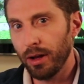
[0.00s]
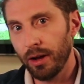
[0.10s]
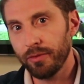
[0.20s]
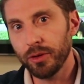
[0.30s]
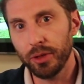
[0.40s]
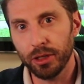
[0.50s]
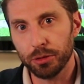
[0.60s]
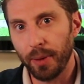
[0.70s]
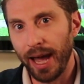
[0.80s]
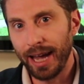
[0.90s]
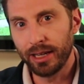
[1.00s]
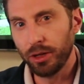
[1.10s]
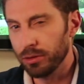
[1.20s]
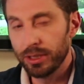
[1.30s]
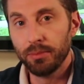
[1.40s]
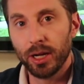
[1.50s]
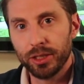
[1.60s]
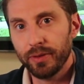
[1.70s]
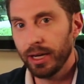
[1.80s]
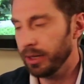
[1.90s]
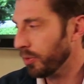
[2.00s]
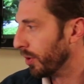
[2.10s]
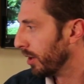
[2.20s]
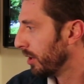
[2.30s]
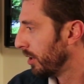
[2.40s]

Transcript: a few years back, and you don't see much of it anymore.